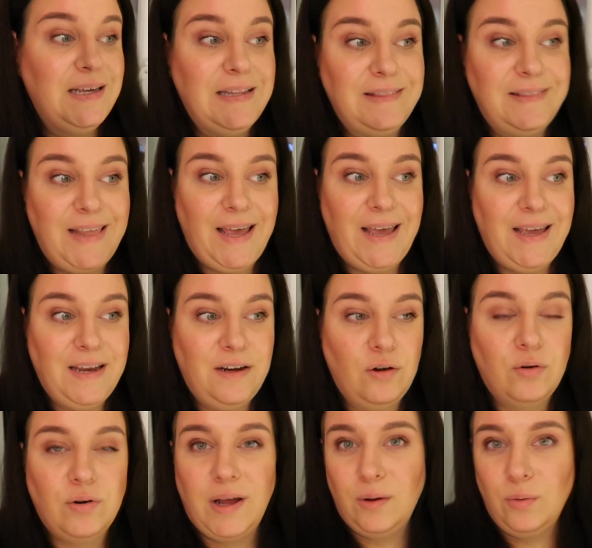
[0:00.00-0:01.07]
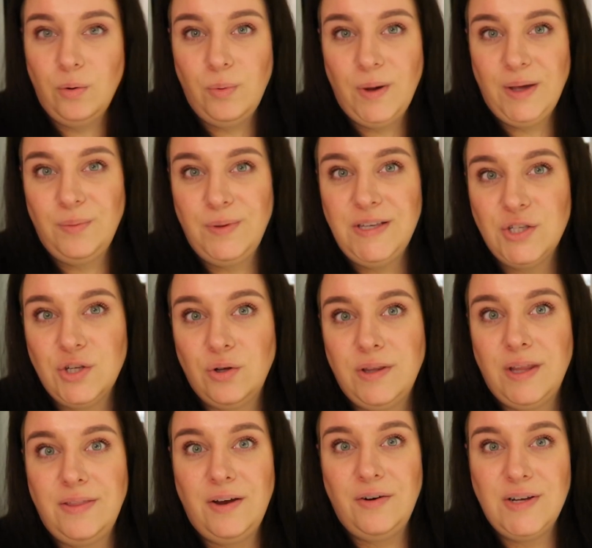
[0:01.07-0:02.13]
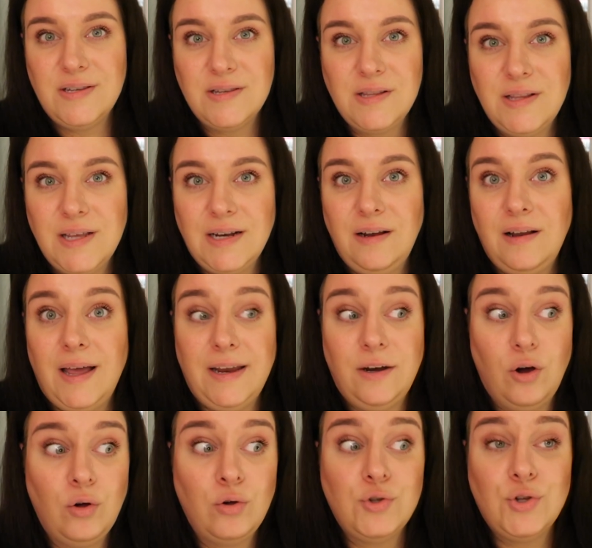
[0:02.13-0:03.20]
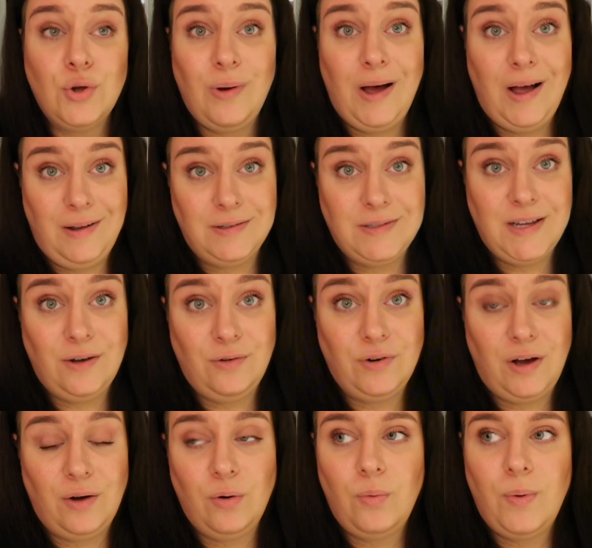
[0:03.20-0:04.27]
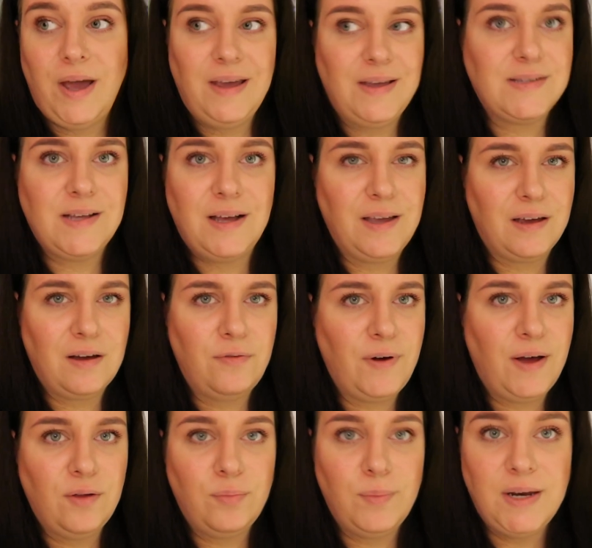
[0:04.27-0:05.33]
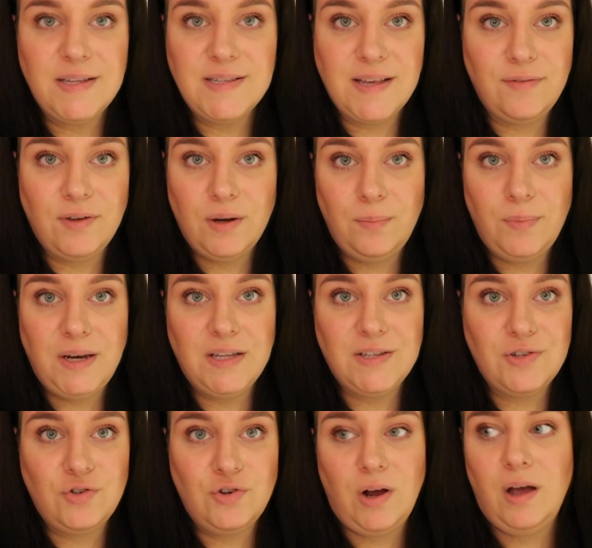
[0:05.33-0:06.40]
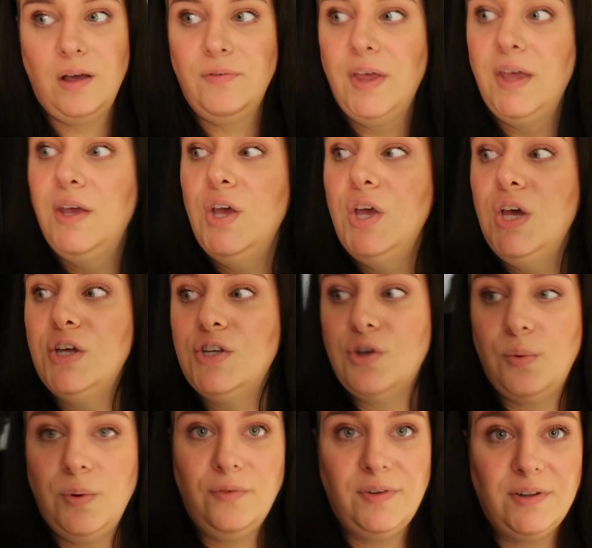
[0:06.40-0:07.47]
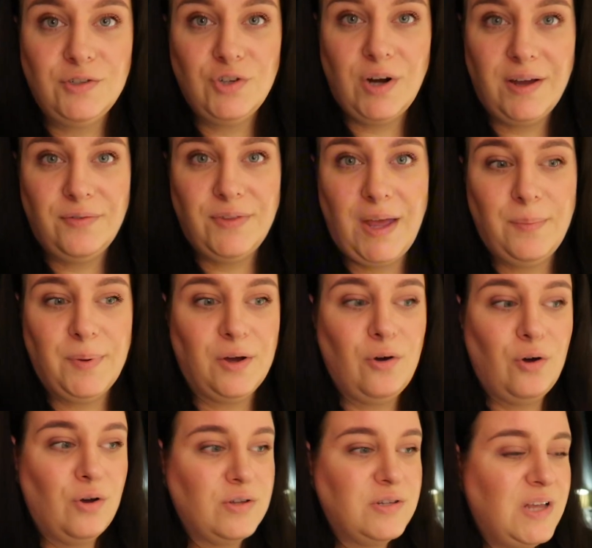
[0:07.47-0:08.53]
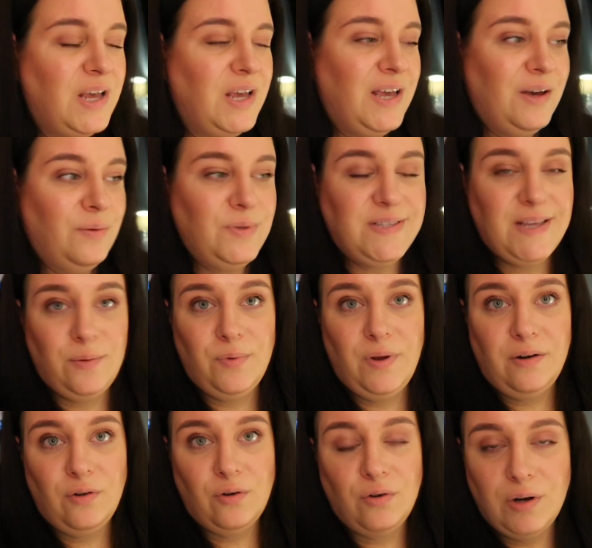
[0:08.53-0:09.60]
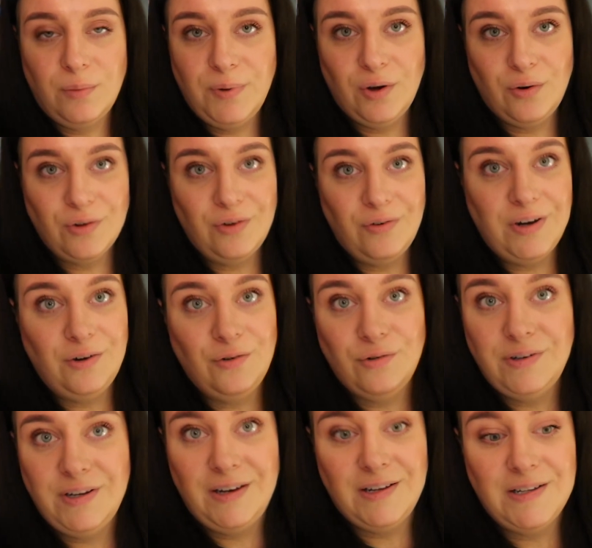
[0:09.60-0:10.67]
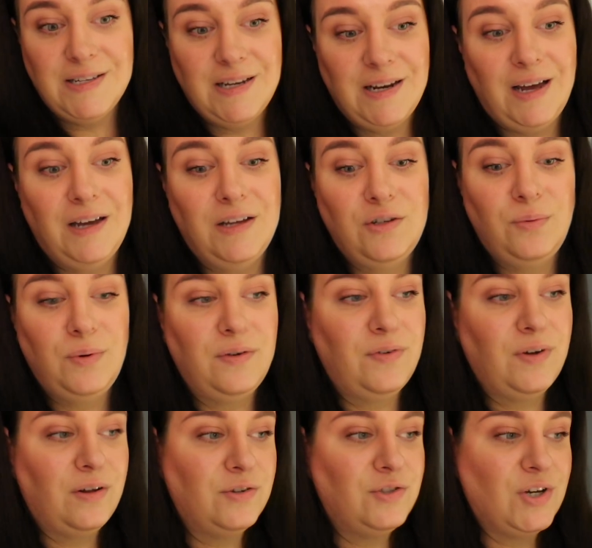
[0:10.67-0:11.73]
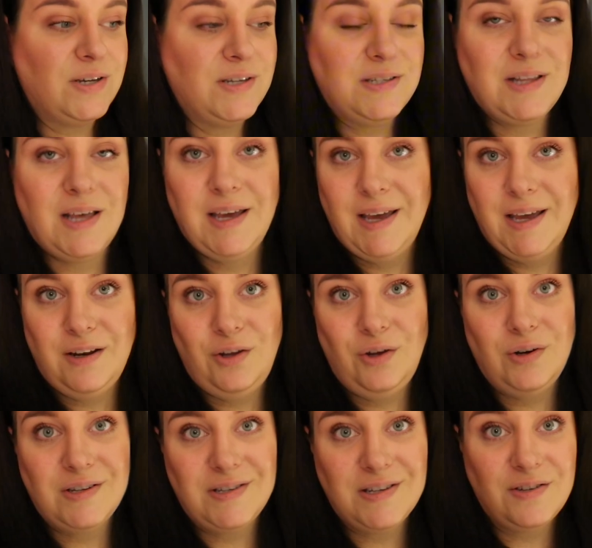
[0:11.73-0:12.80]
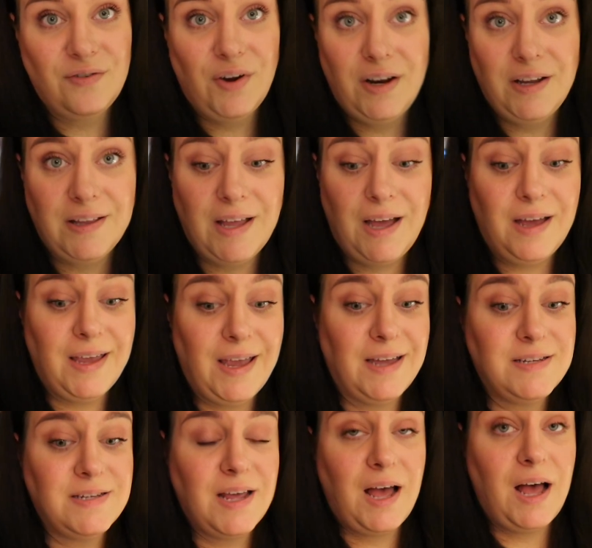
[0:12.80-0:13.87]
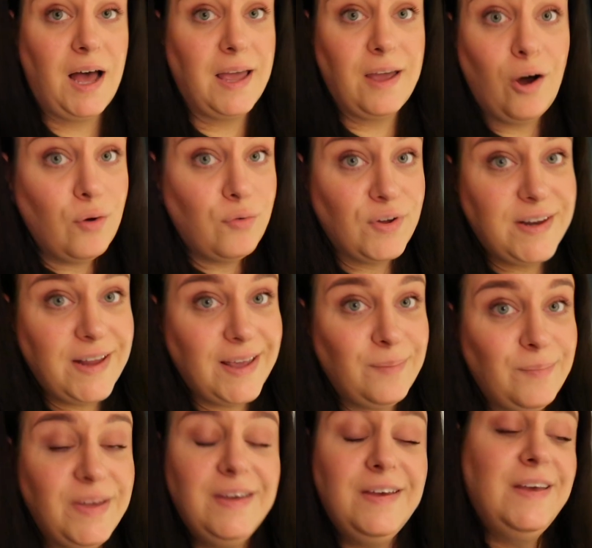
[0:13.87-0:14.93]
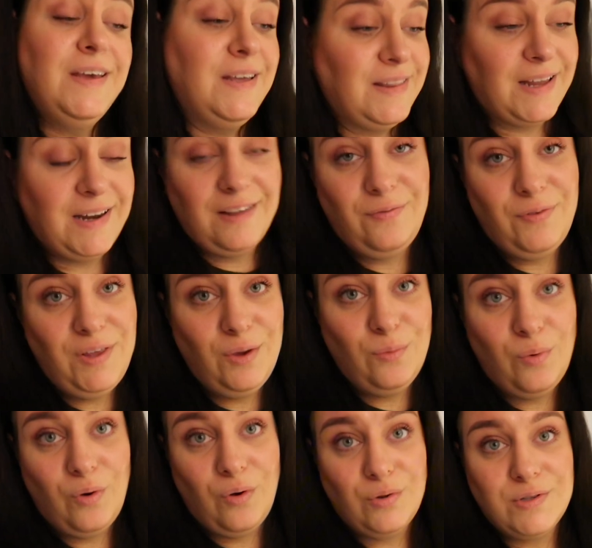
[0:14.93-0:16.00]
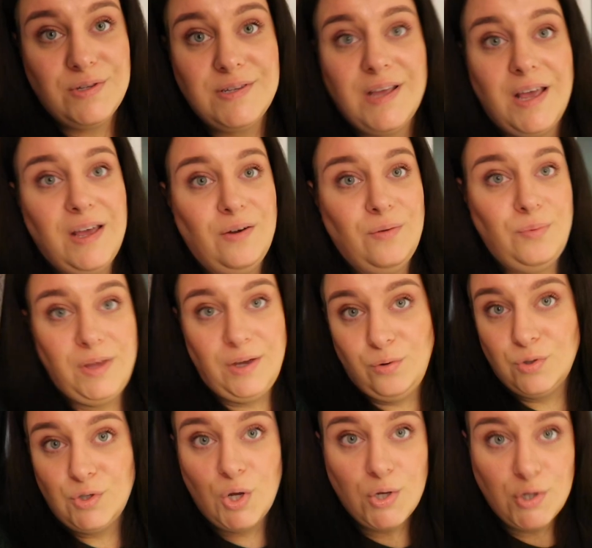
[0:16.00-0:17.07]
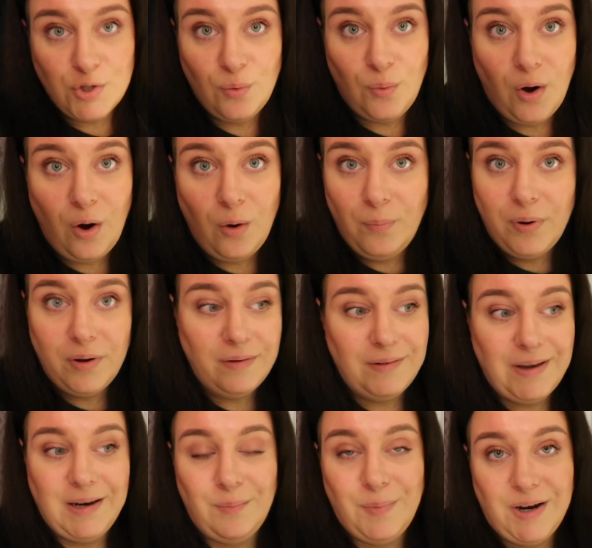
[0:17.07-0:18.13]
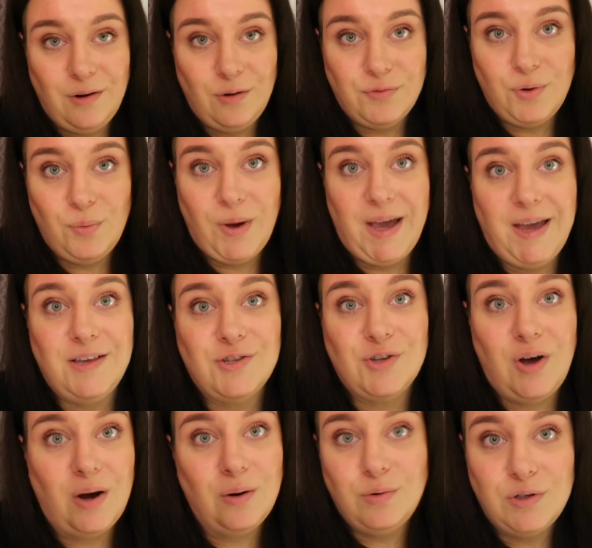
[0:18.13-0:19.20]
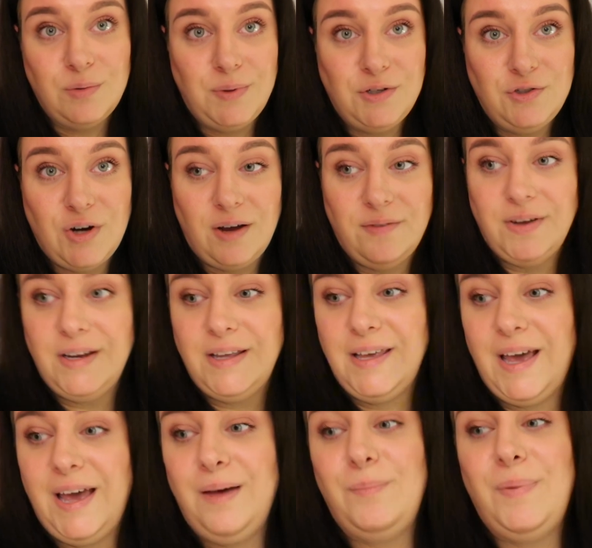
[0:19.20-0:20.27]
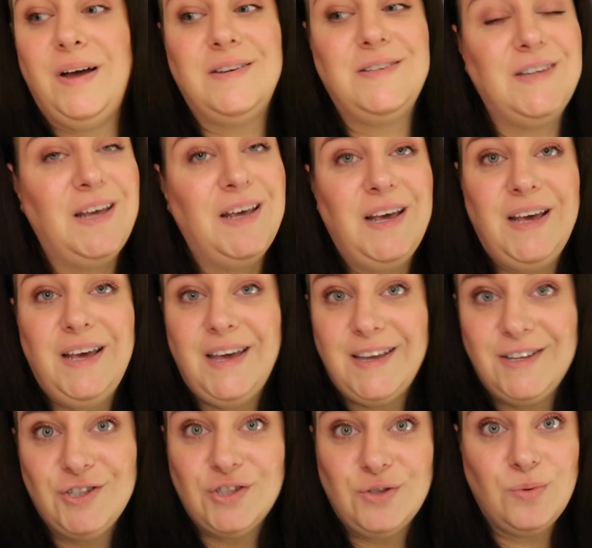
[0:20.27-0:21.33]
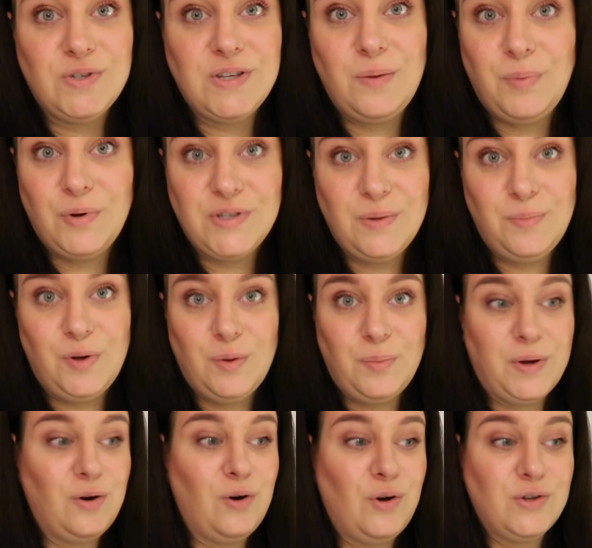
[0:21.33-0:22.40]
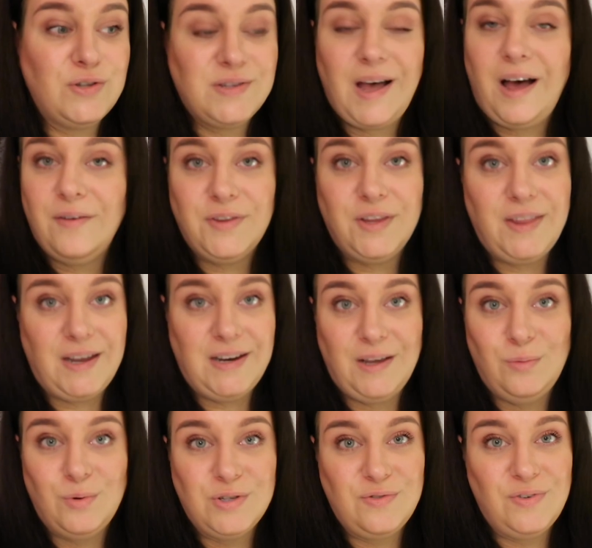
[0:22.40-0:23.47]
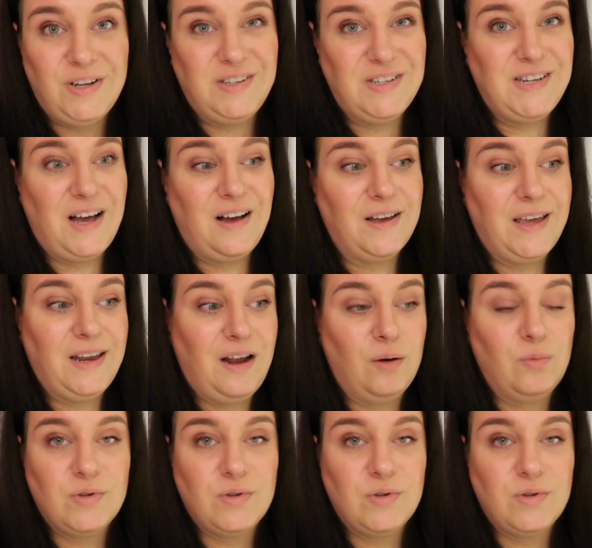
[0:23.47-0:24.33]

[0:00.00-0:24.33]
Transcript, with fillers: then on our way we saw that there is Lidl and also Aldi on our way it's like five minutes seven minutes drive so we will drive there because we said we are not going to be ordering no dinner tonight we will just stay in Eunice is really tired I offered him that if he wants we could swap in the middle of the way so I would be driving here but it just wasn't possible because after that it was really dark and I